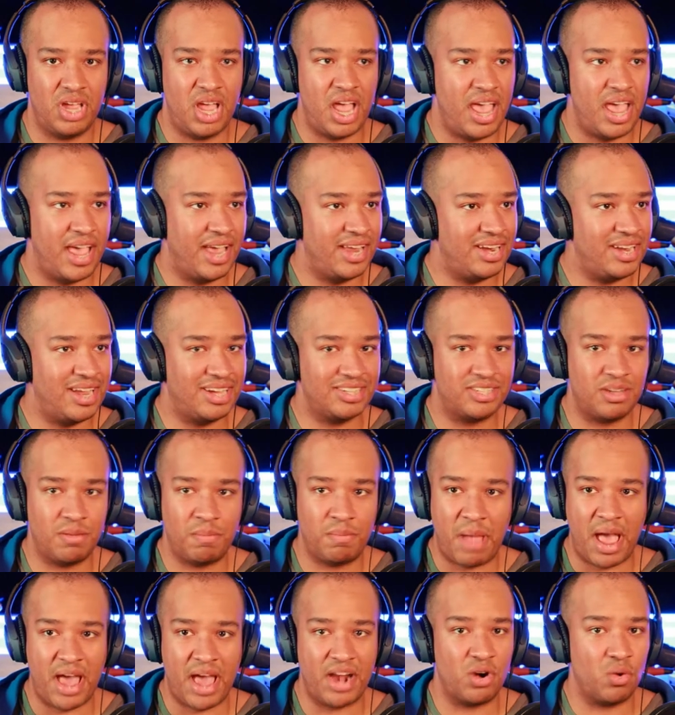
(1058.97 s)
It doesn't
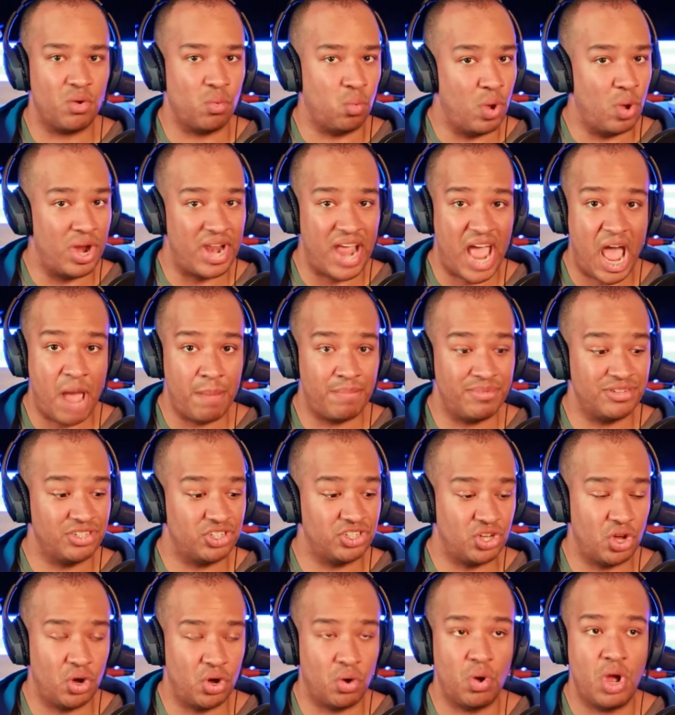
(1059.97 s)
matter what happens.
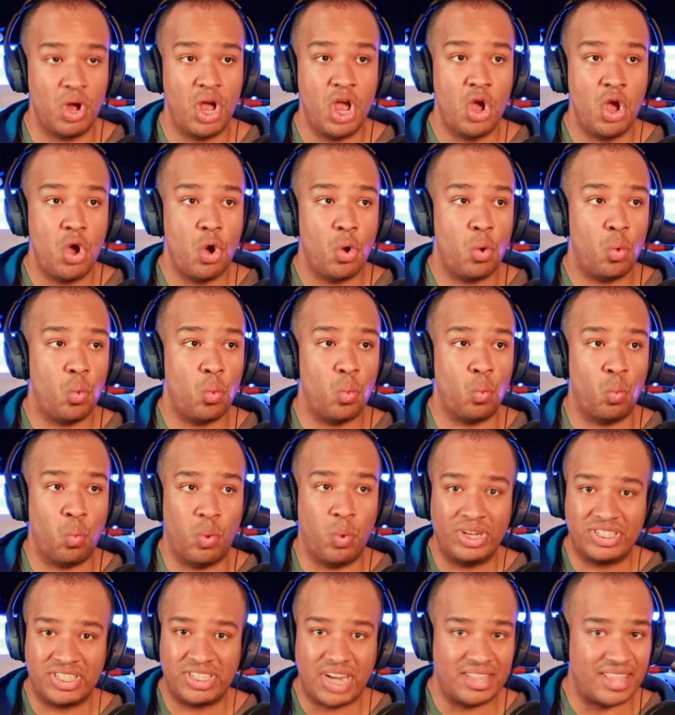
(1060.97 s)
So
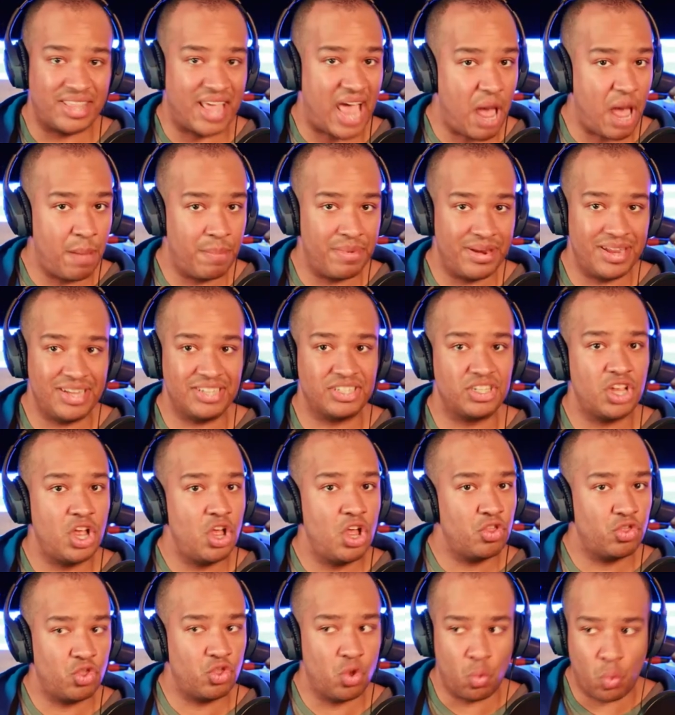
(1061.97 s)
What's going to happen is
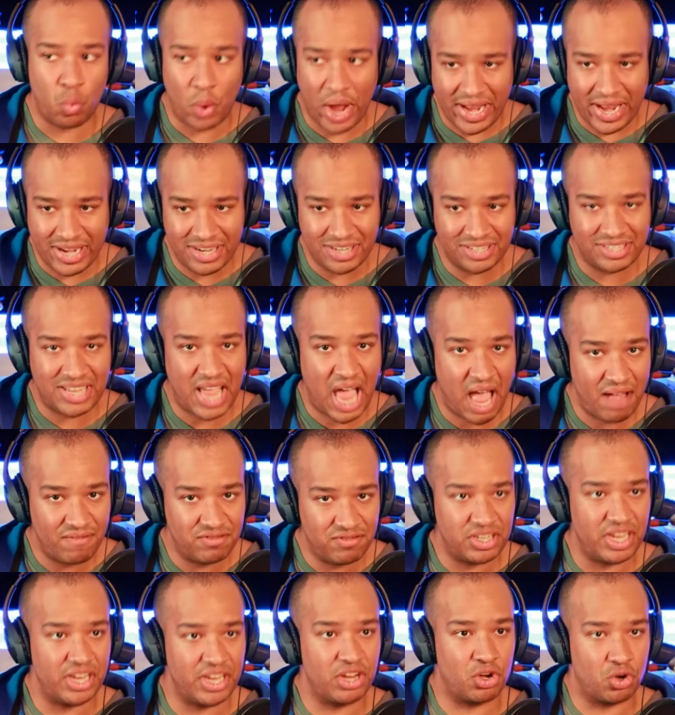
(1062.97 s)
the wages have to
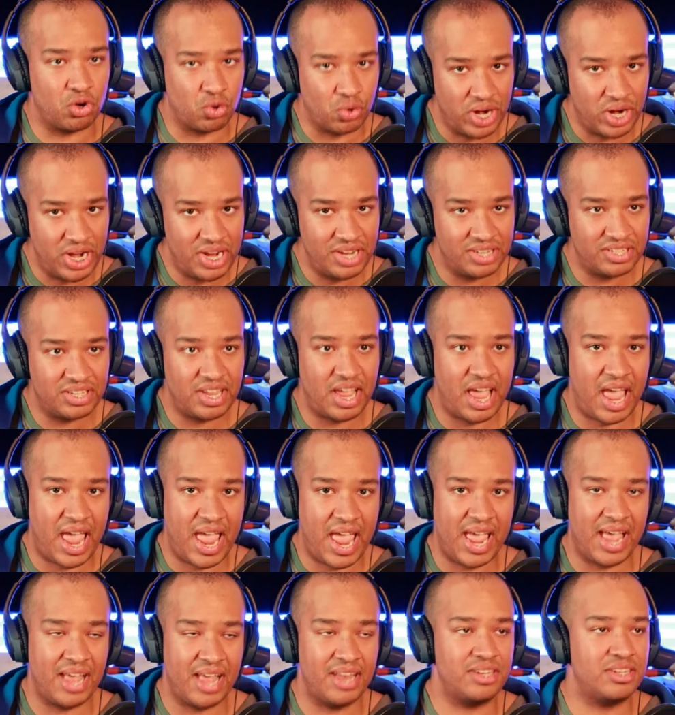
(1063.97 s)
increase
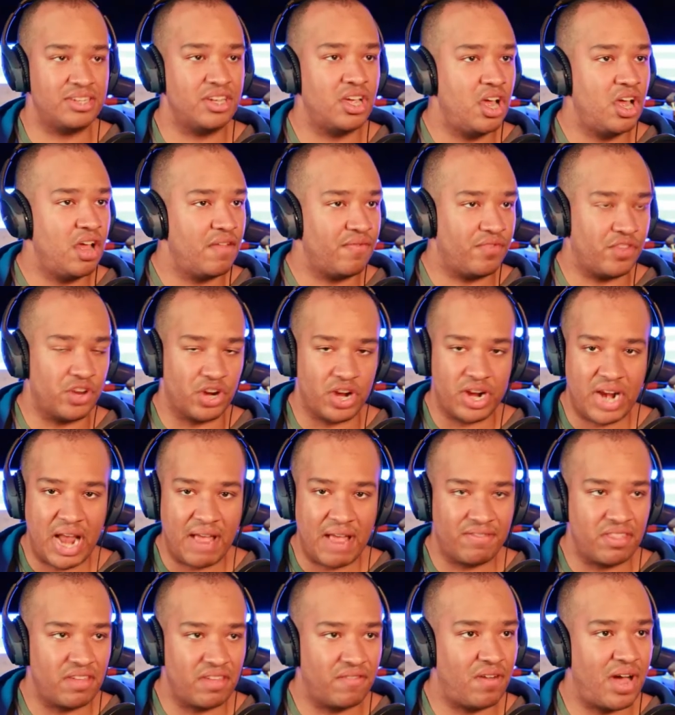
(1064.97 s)
and they're going to have
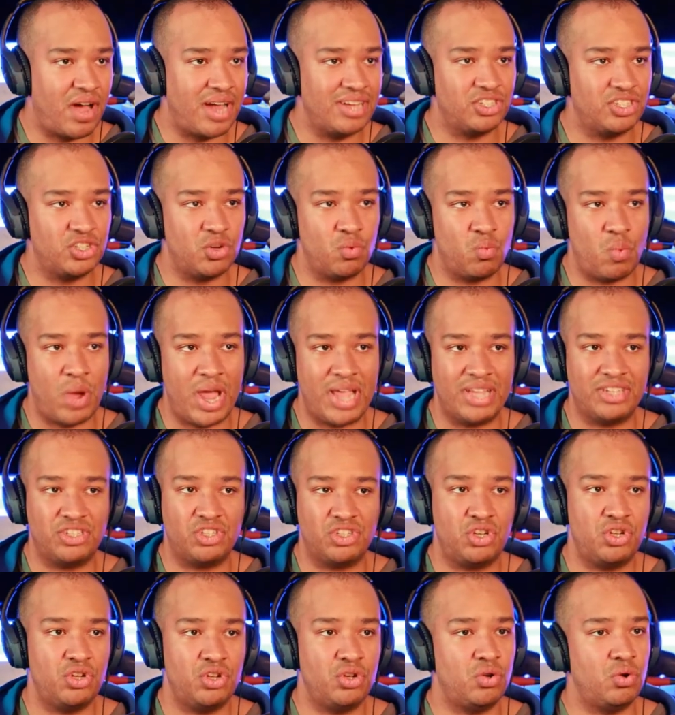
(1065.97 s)
to find some ways
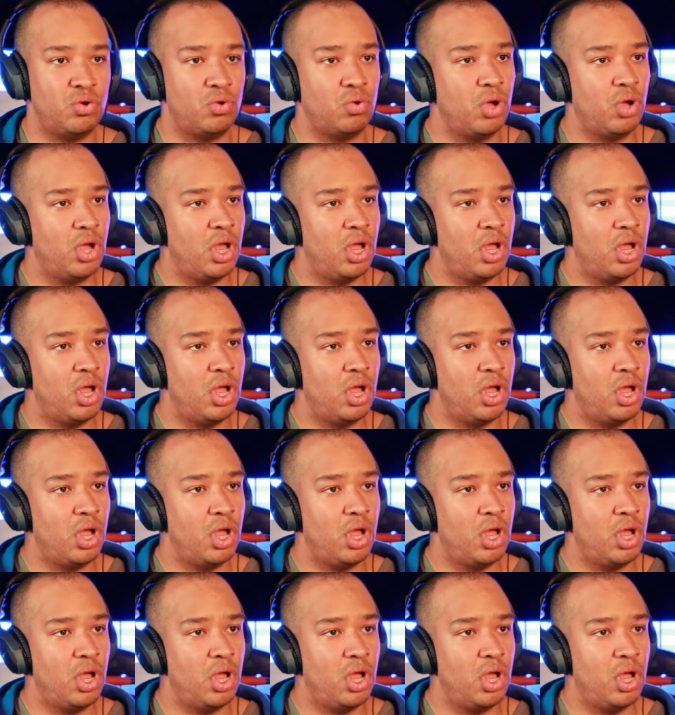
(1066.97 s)
to